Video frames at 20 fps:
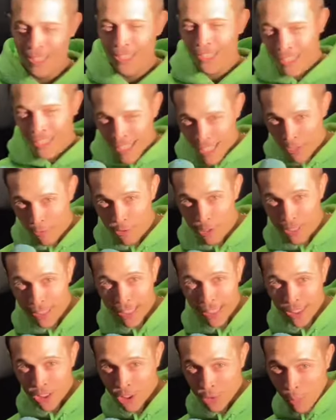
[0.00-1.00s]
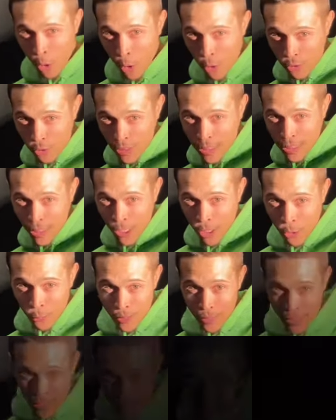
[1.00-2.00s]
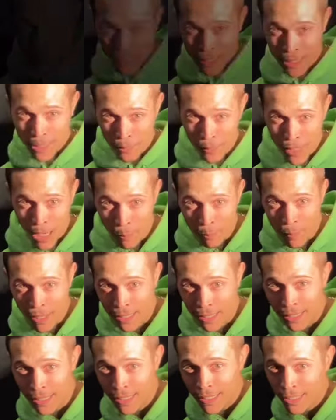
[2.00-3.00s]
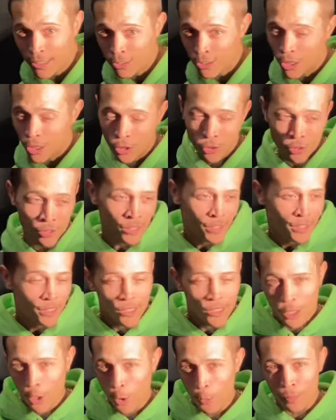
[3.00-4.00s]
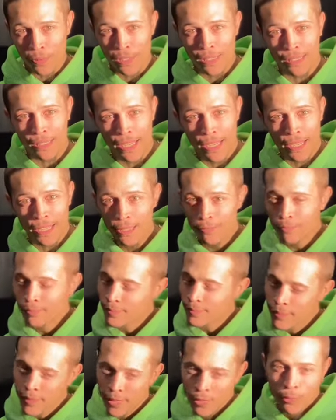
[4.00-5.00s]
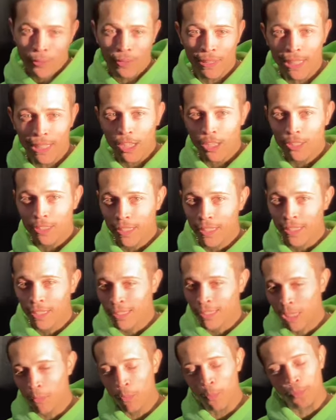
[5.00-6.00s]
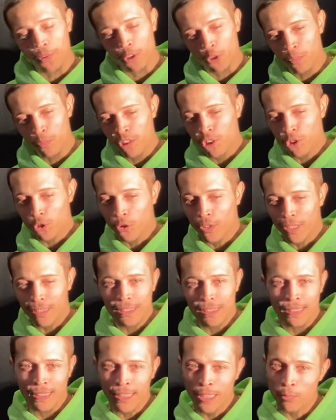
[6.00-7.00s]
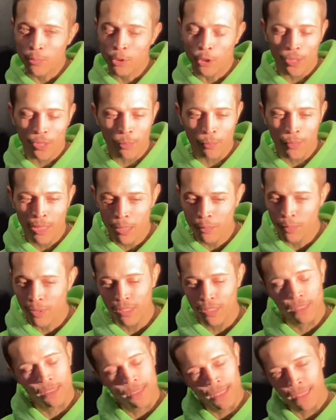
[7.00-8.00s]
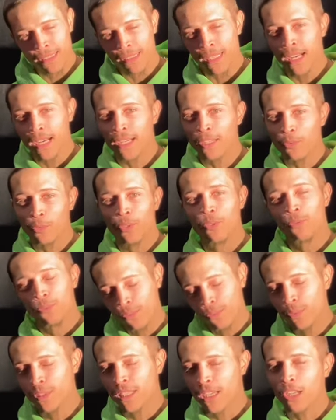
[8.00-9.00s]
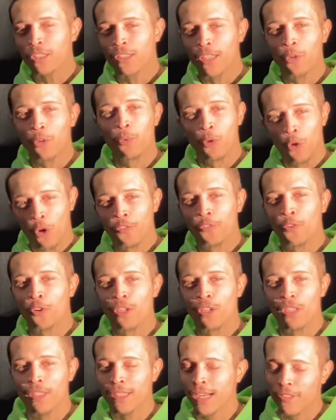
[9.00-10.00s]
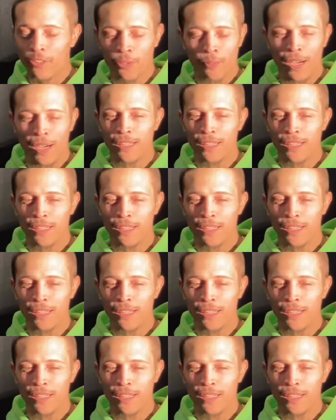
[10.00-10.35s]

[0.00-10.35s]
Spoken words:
Enrique Smoke Leon. We here, Team Combat League, opening day. We did our thing. Came up a little bit short as a team, you know what I mean? But that's all right. We did our thing. We all fought good, everybody.